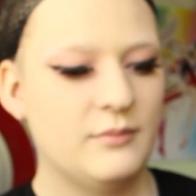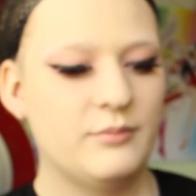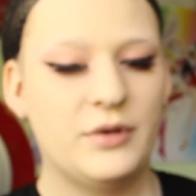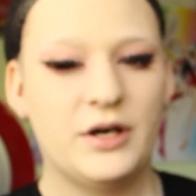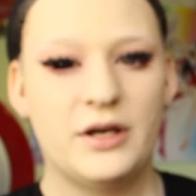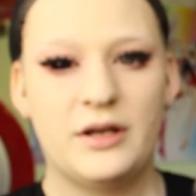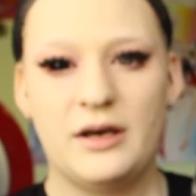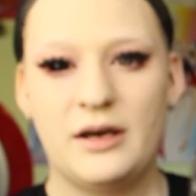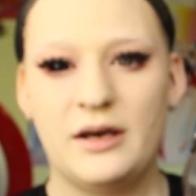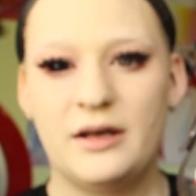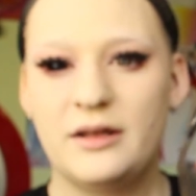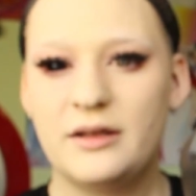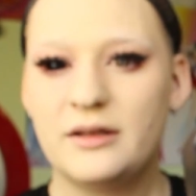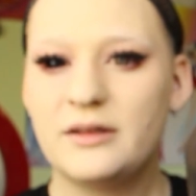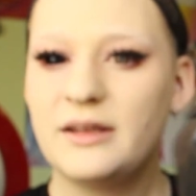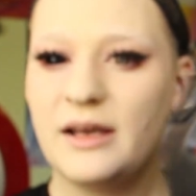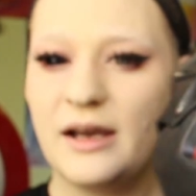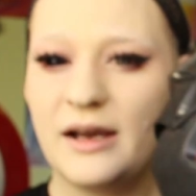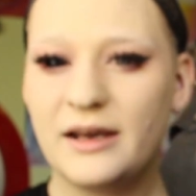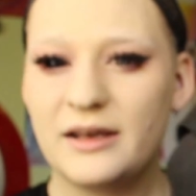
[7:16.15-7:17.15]

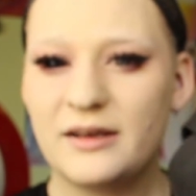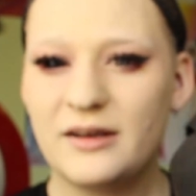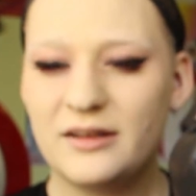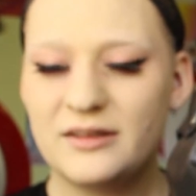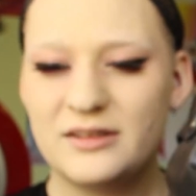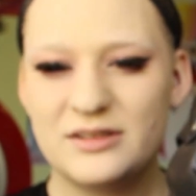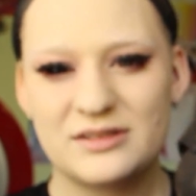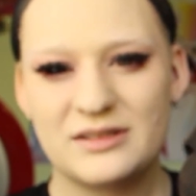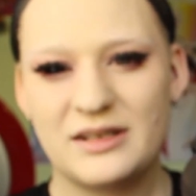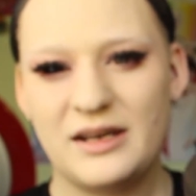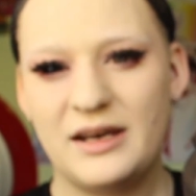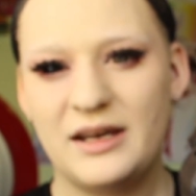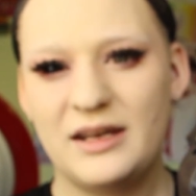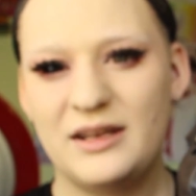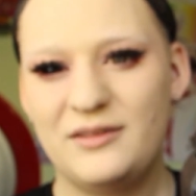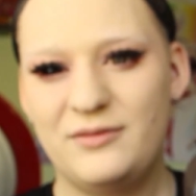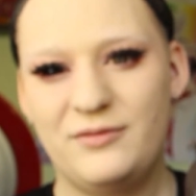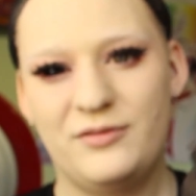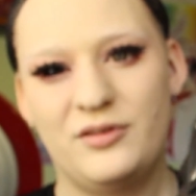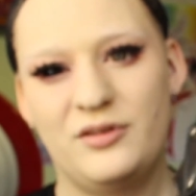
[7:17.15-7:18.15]
But yeah, I got this
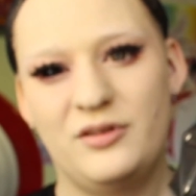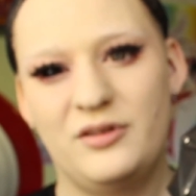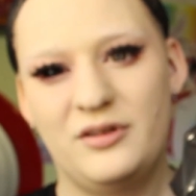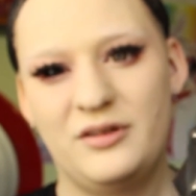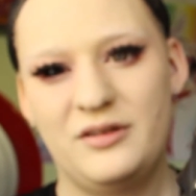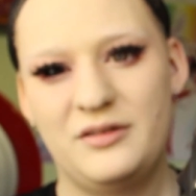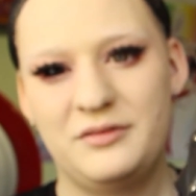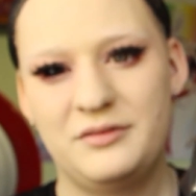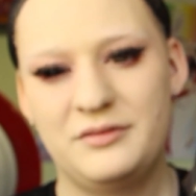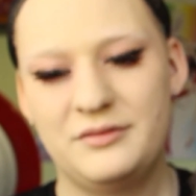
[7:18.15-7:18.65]
guy for